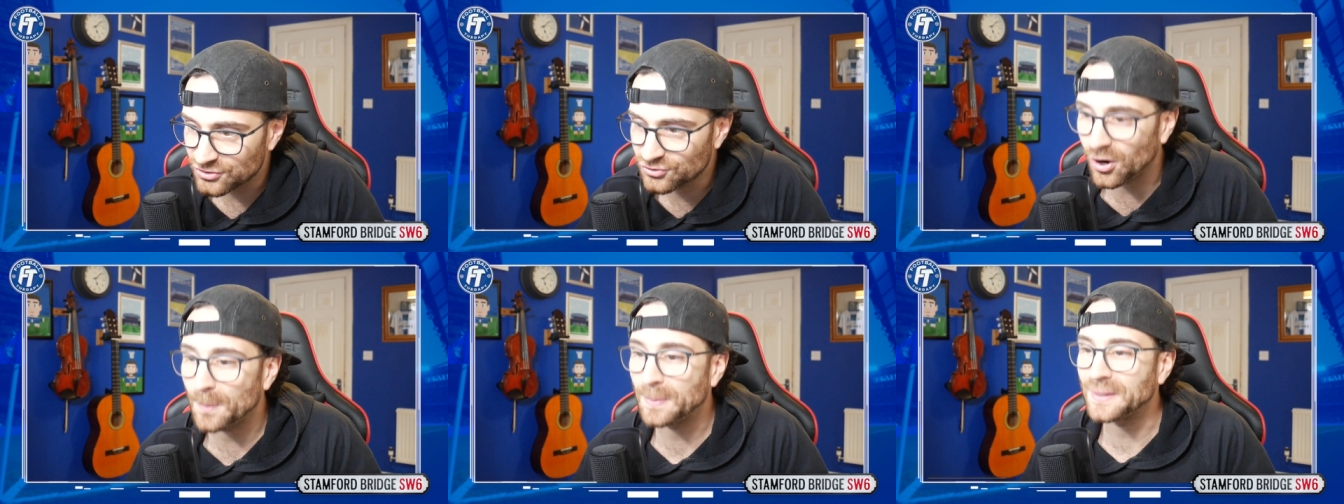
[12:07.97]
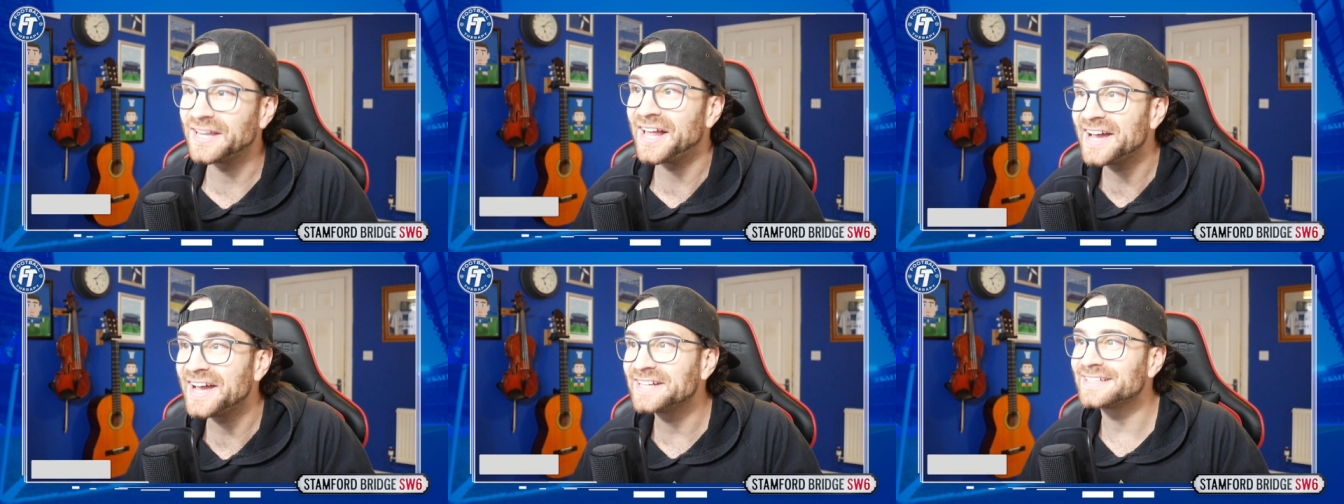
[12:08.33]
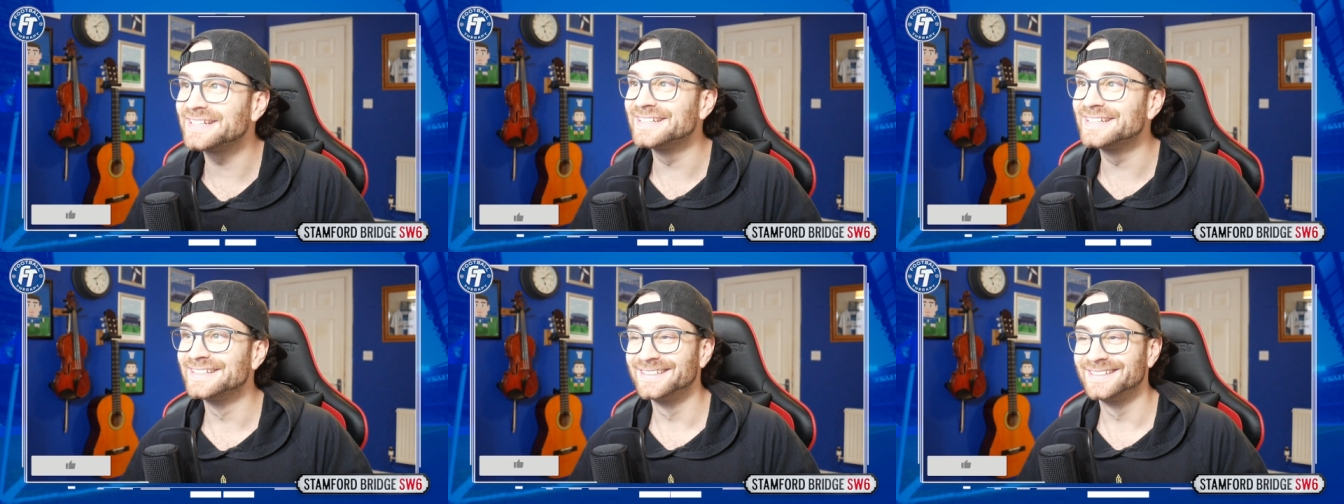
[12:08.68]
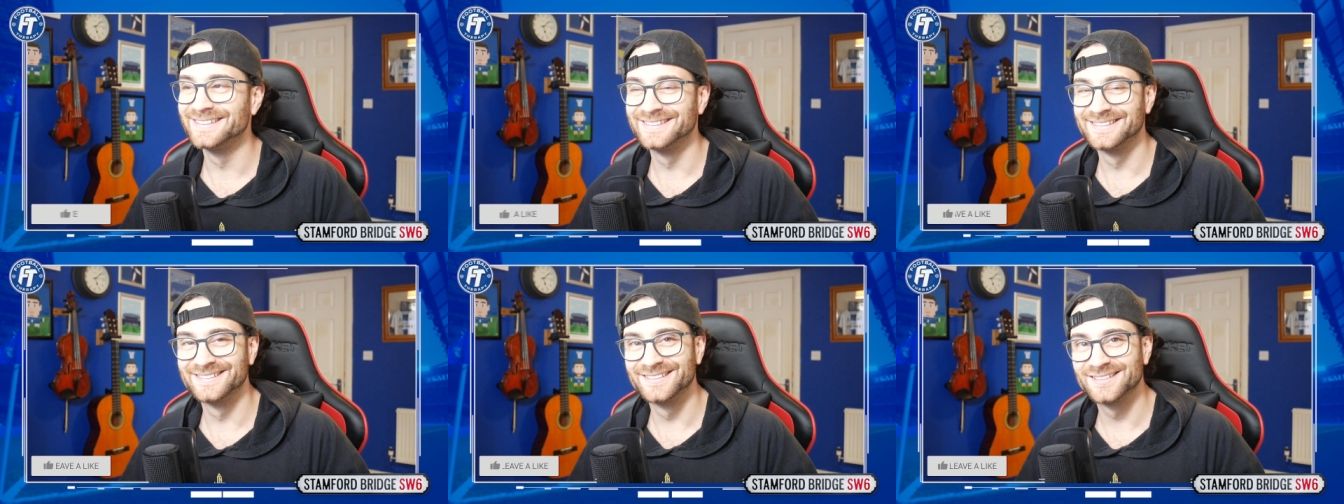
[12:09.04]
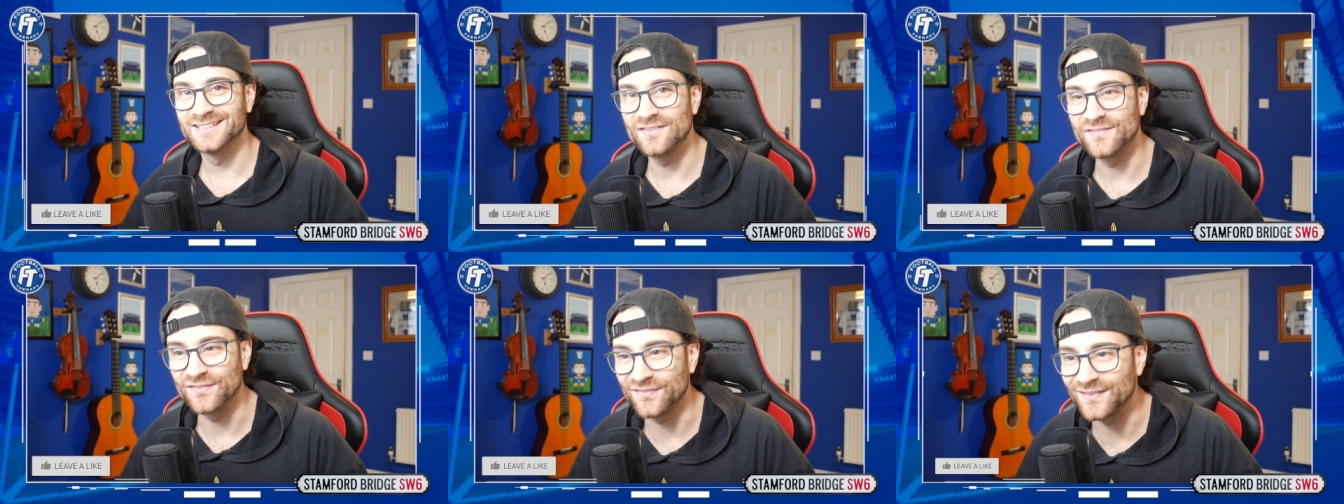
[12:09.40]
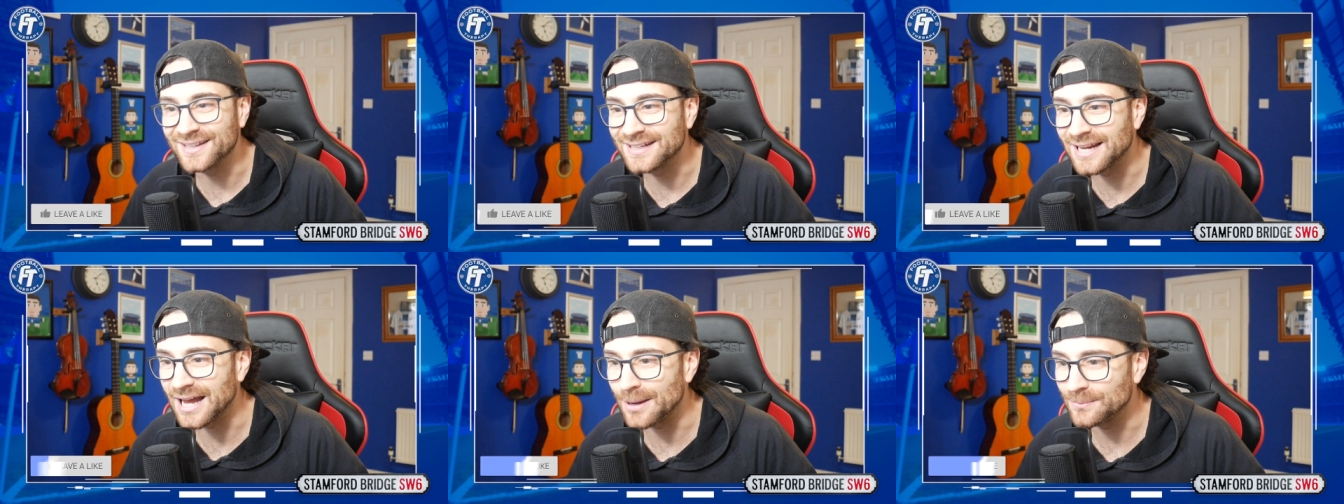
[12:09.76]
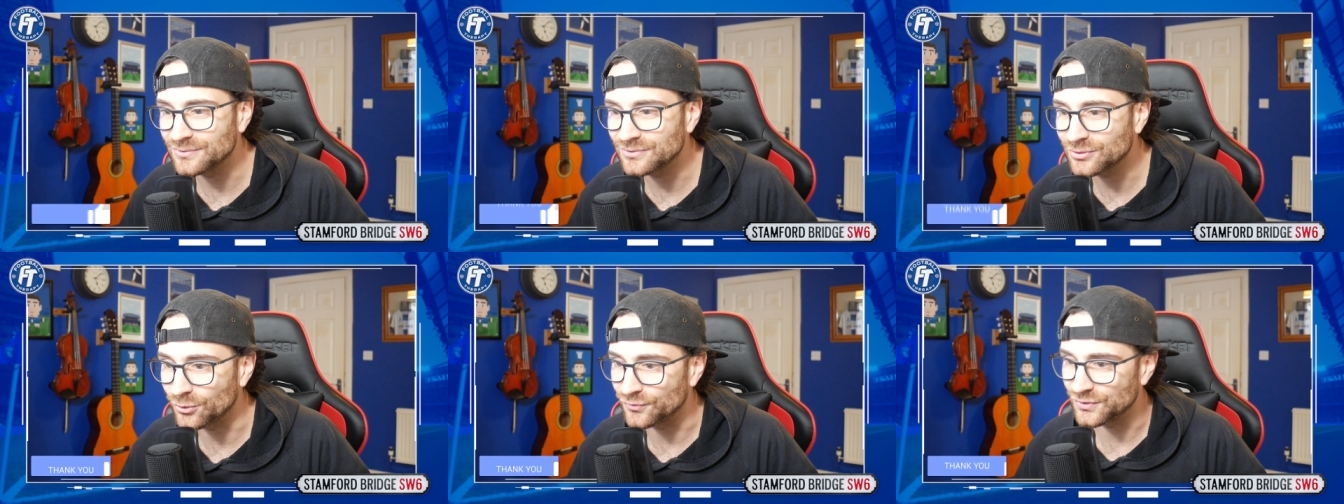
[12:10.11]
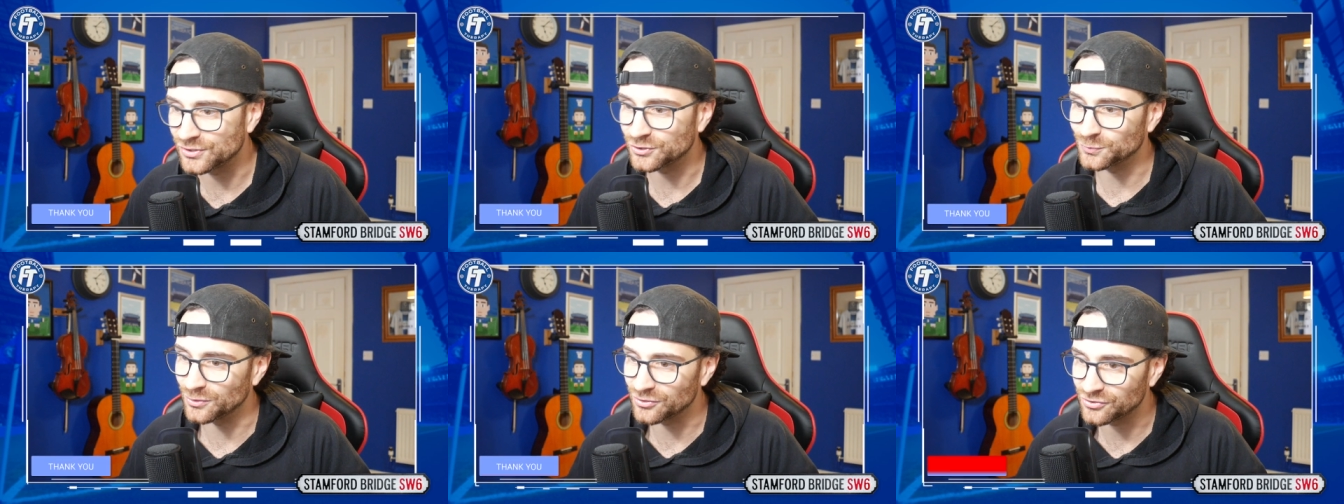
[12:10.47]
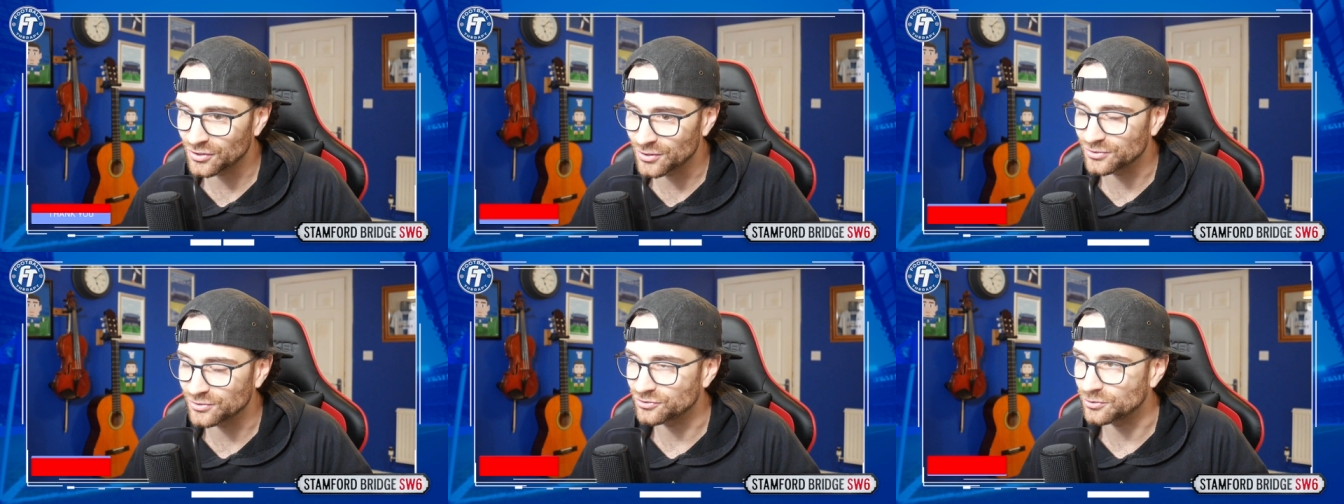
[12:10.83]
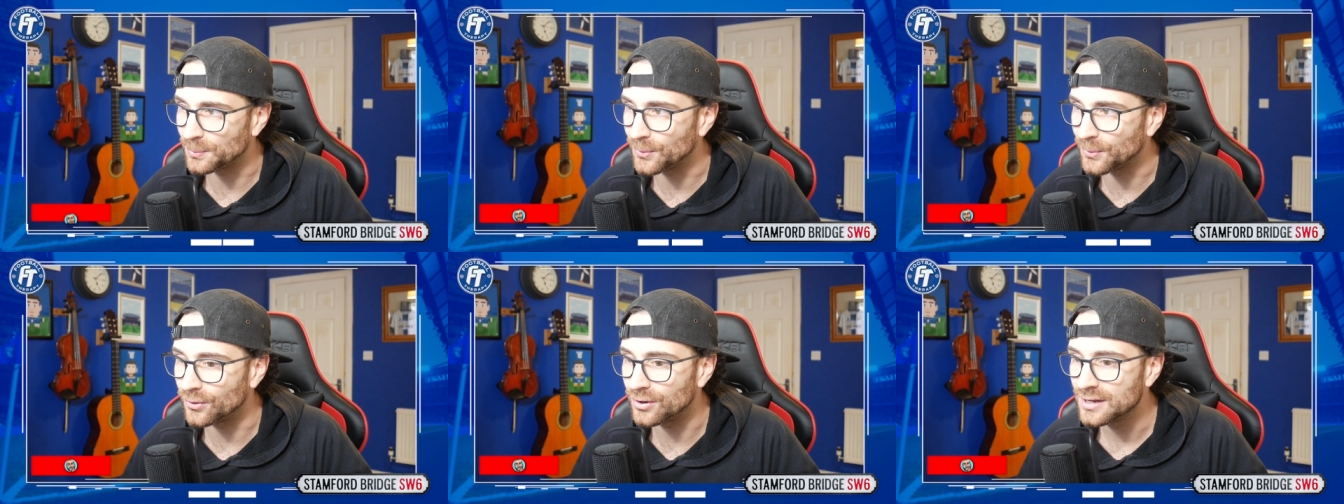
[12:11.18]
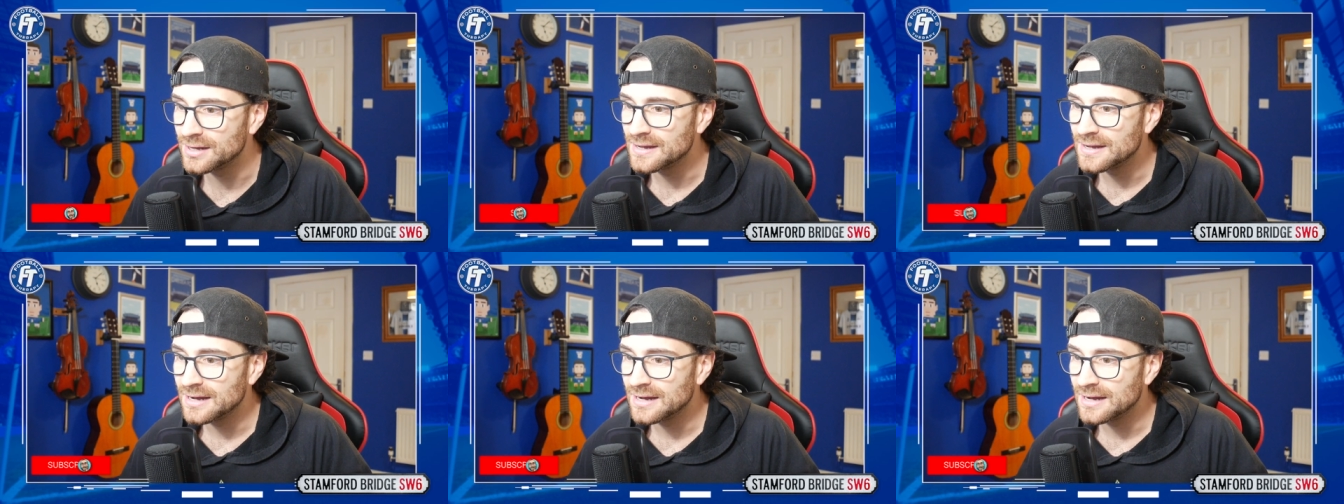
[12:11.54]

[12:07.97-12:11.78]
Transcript: Drop a like if you're feeling amped, or if you just want to show your support.